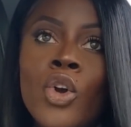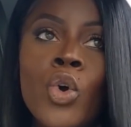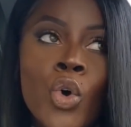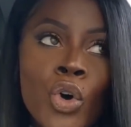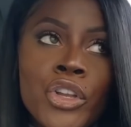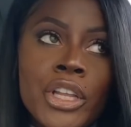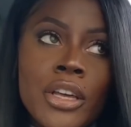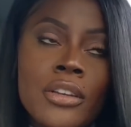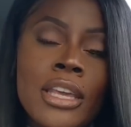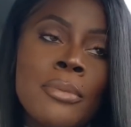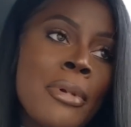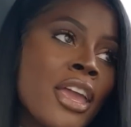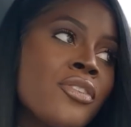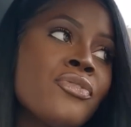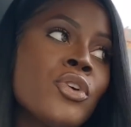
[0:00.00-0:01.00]
cornered. He
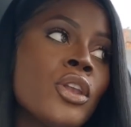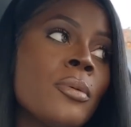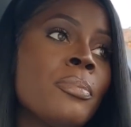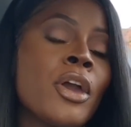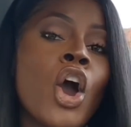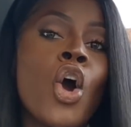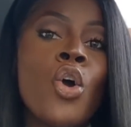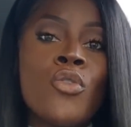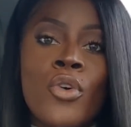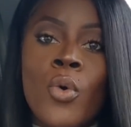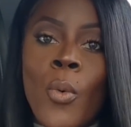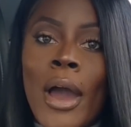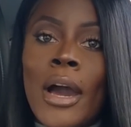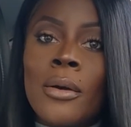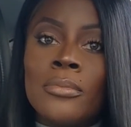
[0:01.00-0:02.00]
may feel a bit
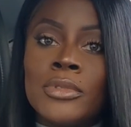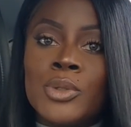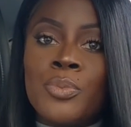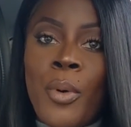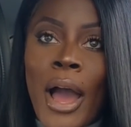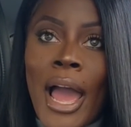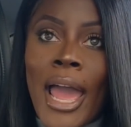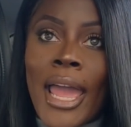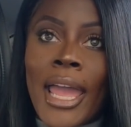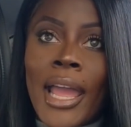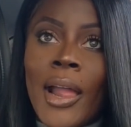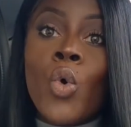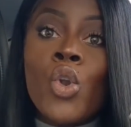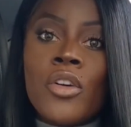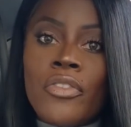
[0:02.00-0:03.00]
overwhelmed by
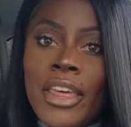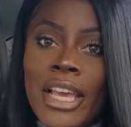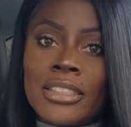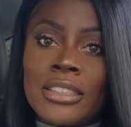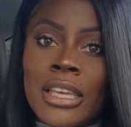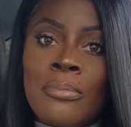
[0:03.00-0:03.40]
all of this.